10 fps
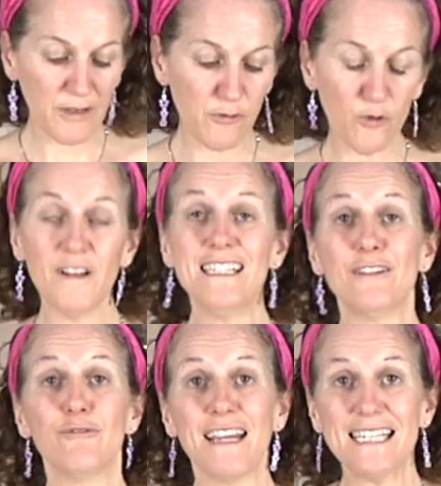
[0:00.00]
I've already
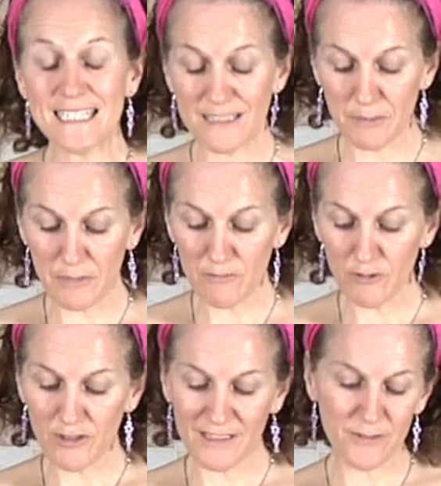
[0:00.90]
grated the
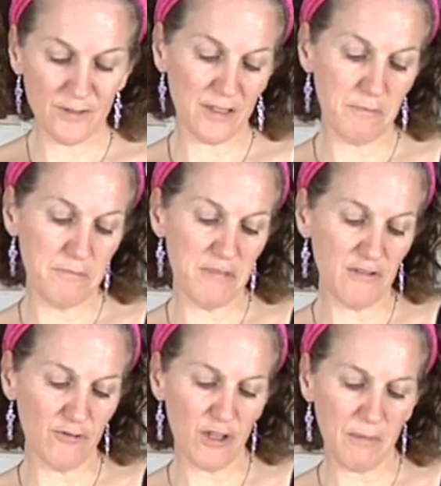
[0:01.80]
beetroot. This was a
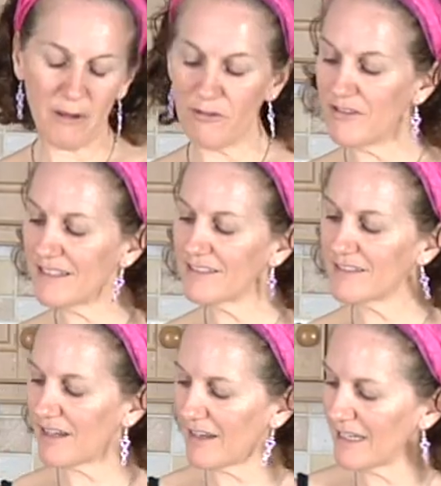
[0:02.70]
beetroot about this
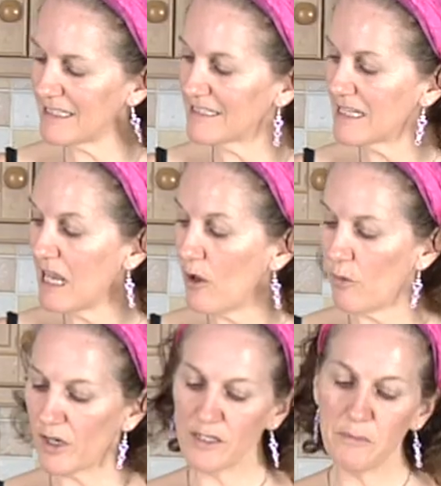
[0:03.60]
size.
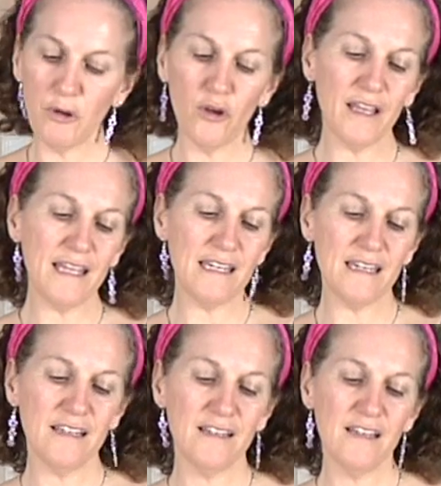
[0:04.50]
We're going to put
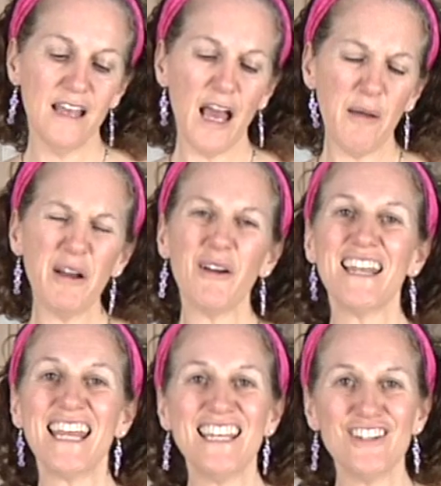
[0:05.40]
in about
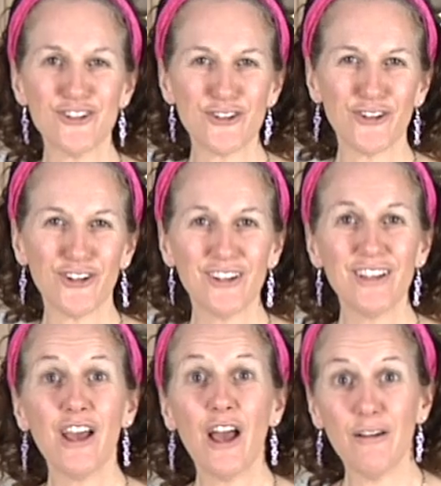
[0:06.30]
1 inch
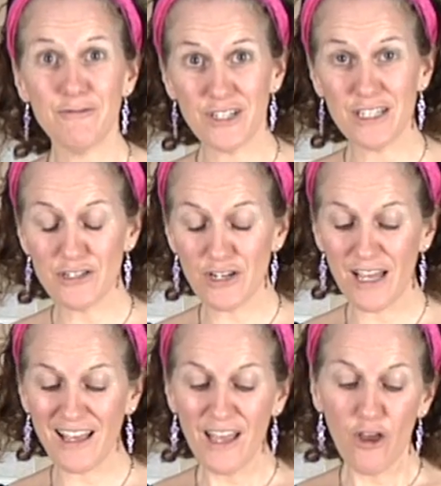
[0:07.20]
of
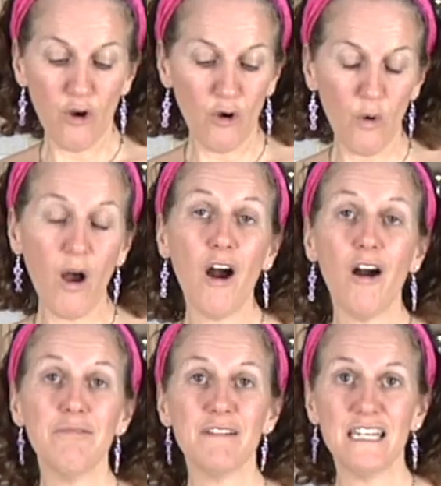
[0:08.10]
ginger, or
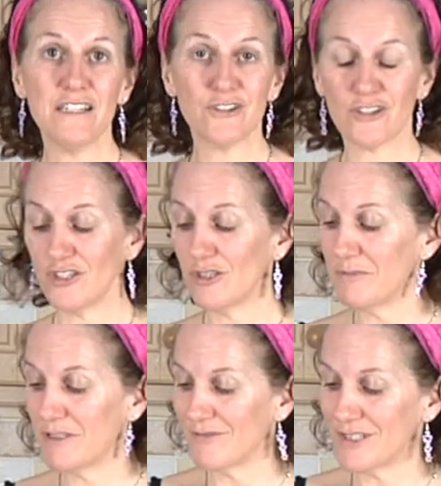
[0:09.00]
1/2 inch
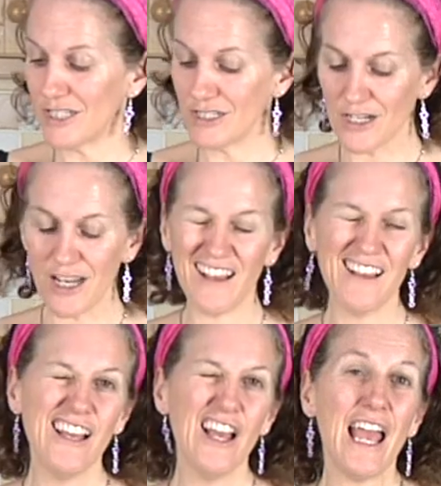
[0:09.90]
cubed of ginger.
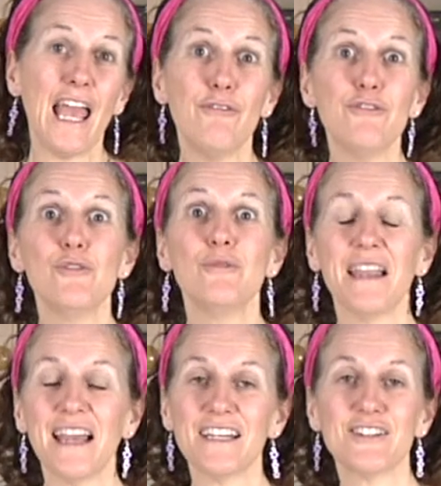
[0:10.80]
If you
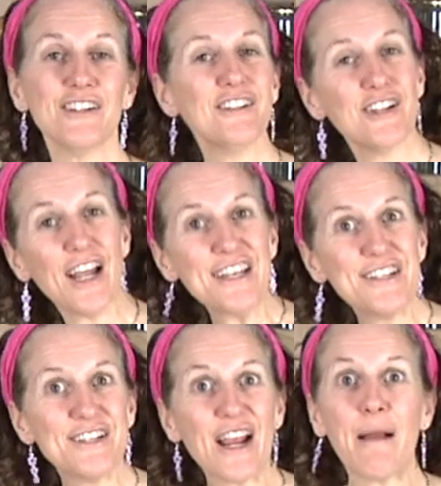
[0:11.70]
like ginger,
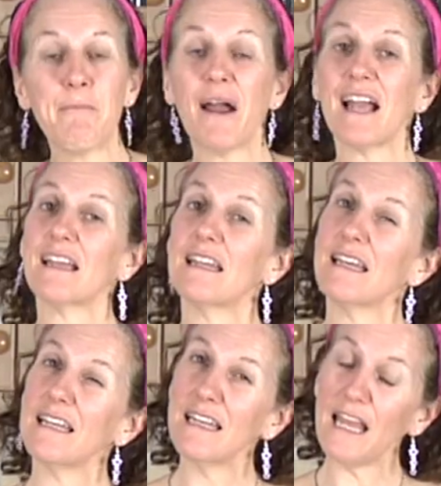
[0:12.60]
jam pack it
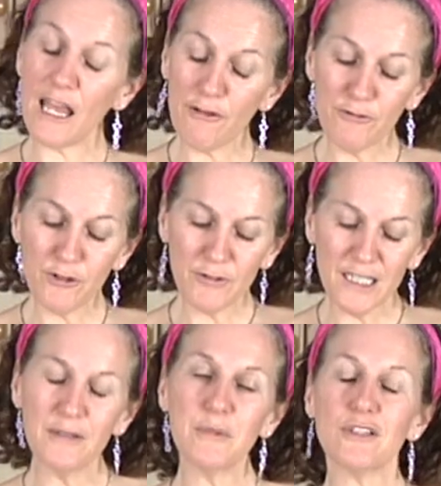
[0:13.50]
in. If you're a
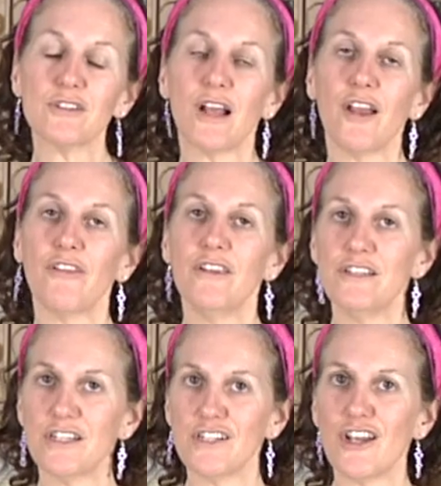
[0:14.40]
little bit shy on the
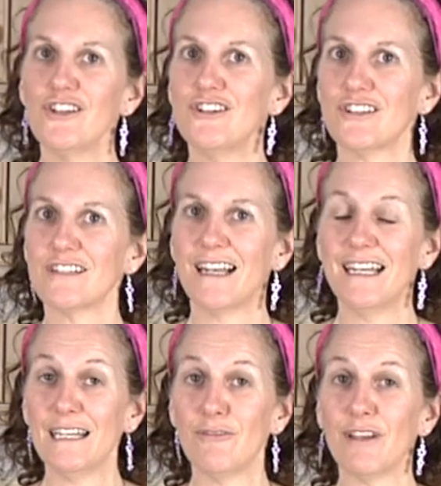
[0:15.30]
ginger, just
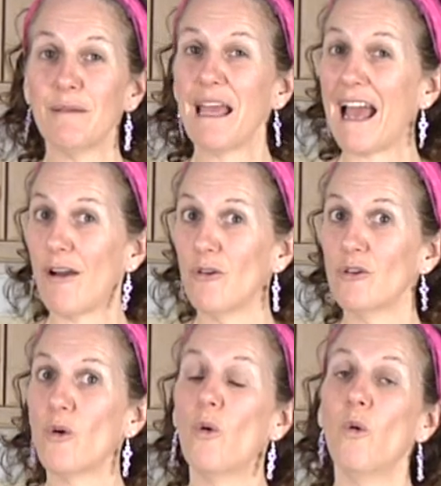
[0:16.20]
leave it
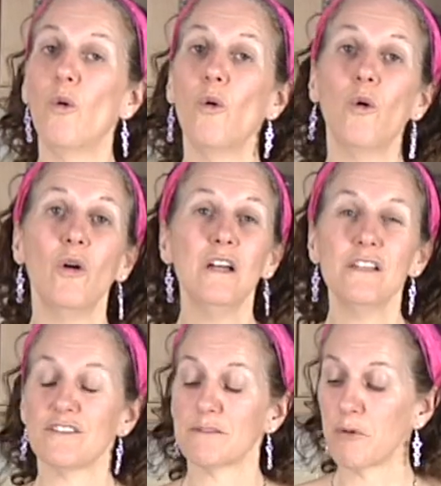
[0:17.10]
out or
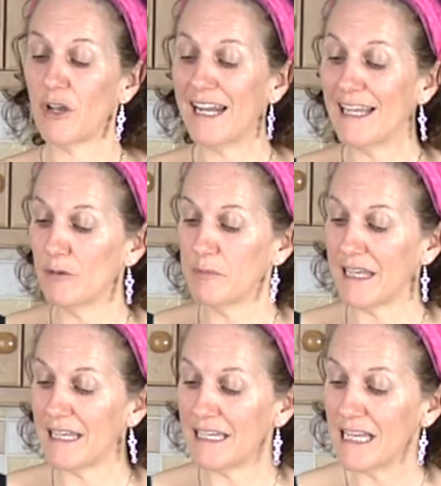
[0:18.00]
just put a little bit
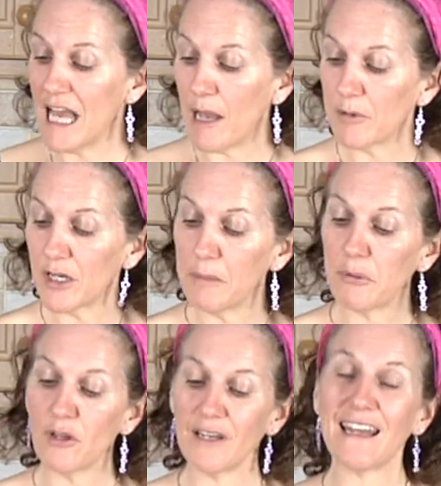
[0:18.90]
in. I'm going to
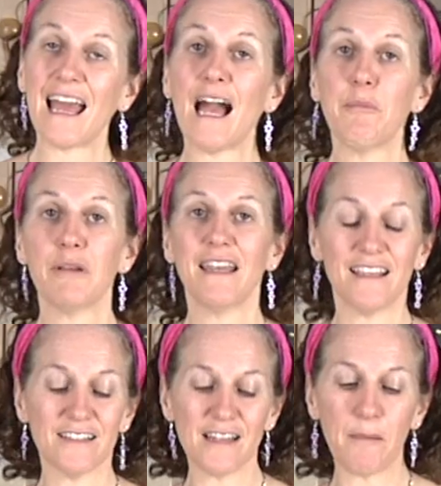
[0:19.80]
put an apple
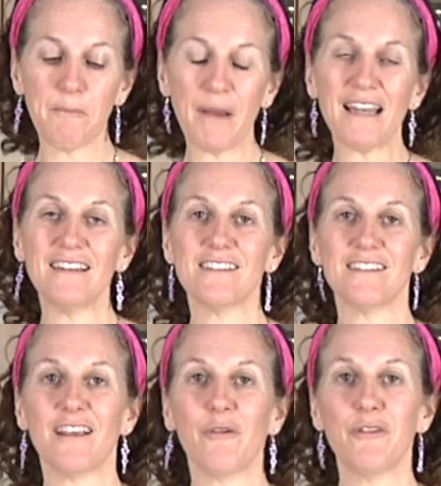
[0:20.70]
in because that
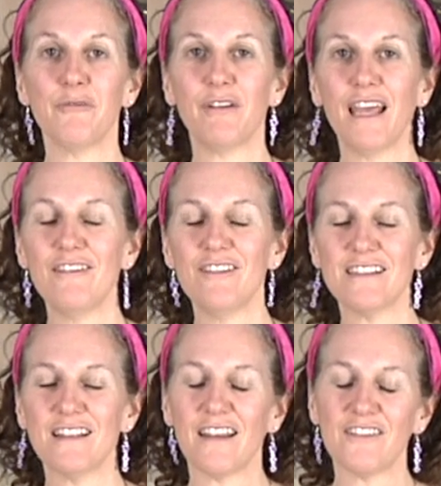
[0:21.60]
balances out the
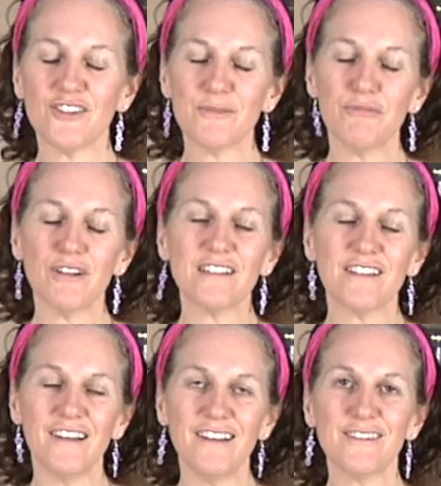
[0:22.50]
flavours and just brings
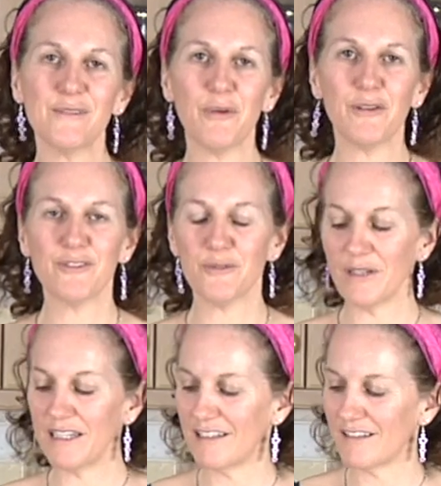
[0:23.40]
a little bit of
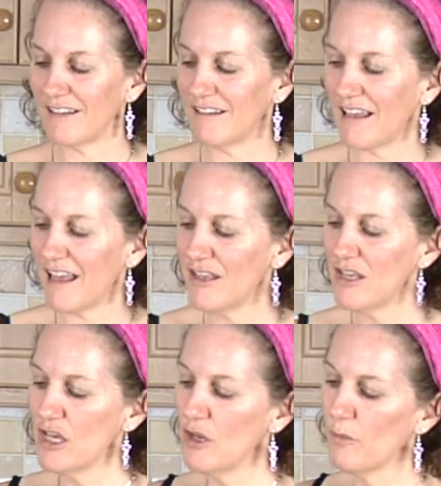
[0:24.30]
sweetness in there.
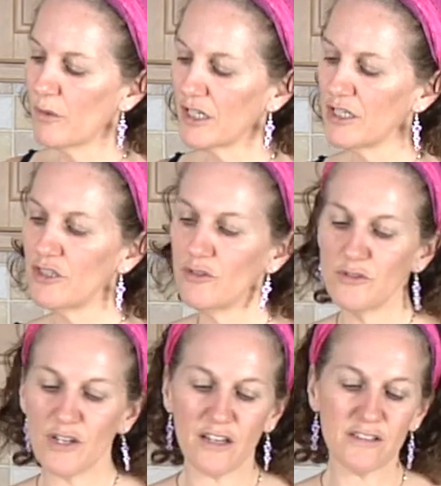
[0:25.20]
We're going to
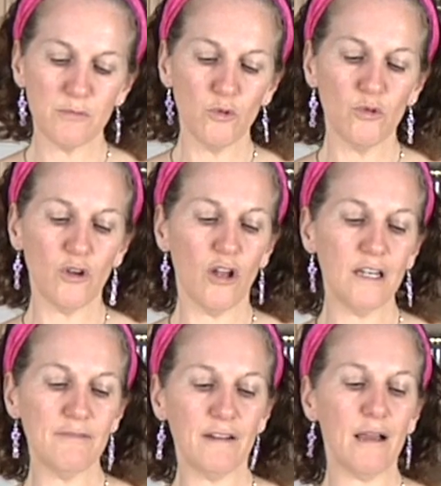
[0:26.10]
use a small
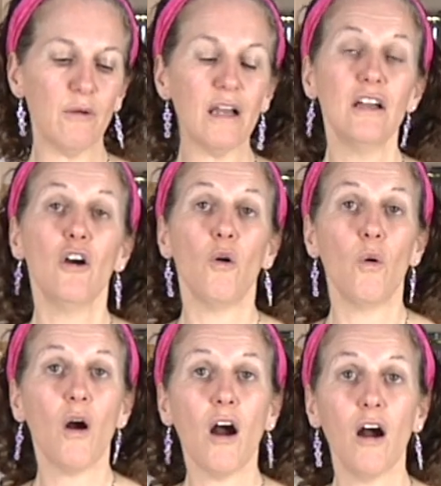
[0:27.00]
cauliflower,
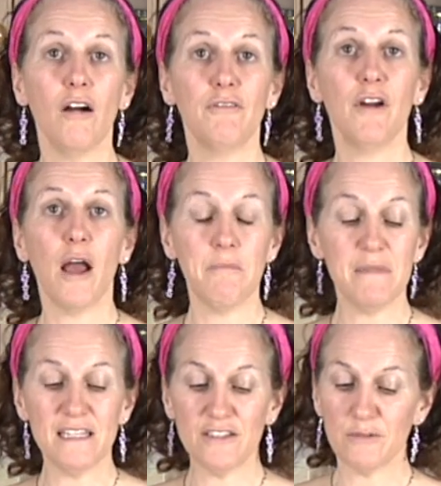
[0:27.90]
or half a
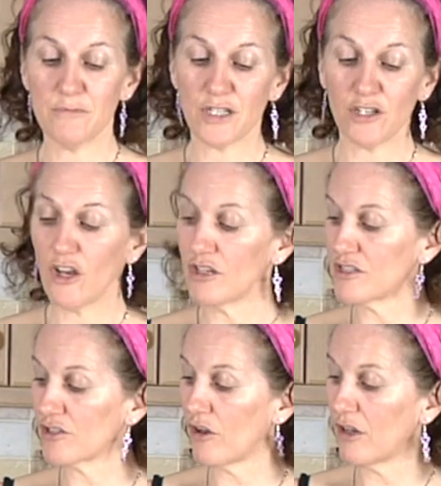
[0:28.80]
medium to
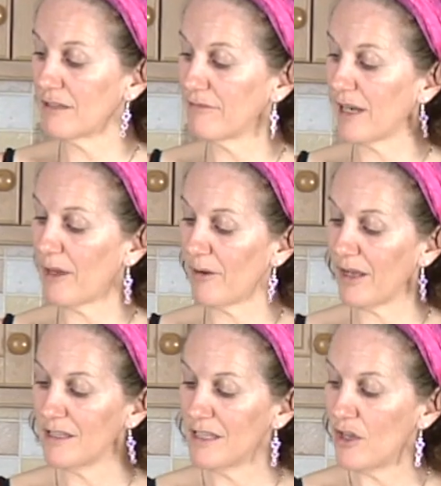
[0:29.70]
large
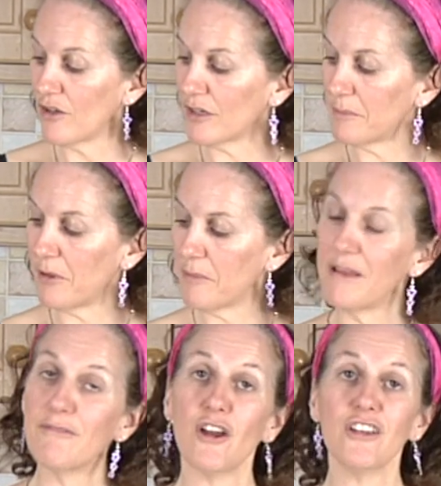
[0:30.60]
cauliflower. I'm going to put a
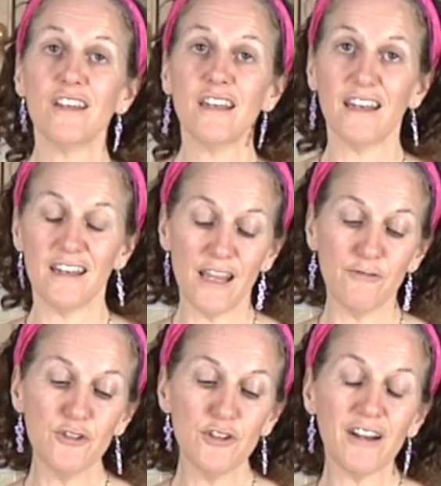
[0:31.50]
bit of onion in.
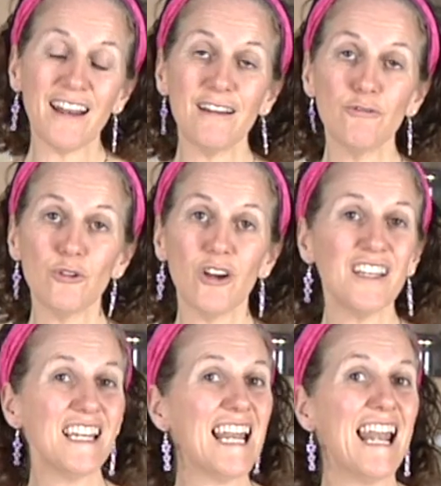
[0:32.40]
If you don't like raw
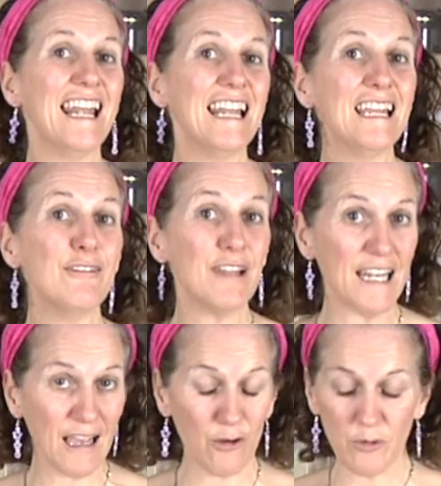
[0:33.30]
onion, leave it
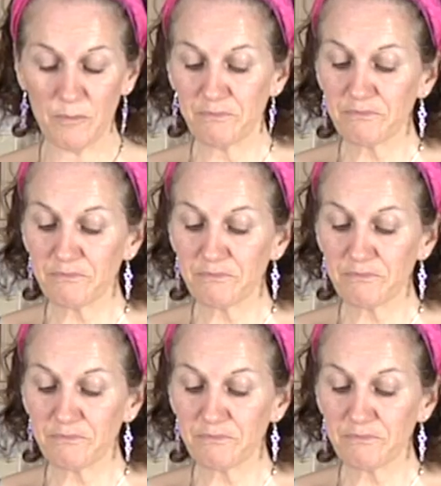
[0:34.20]
out.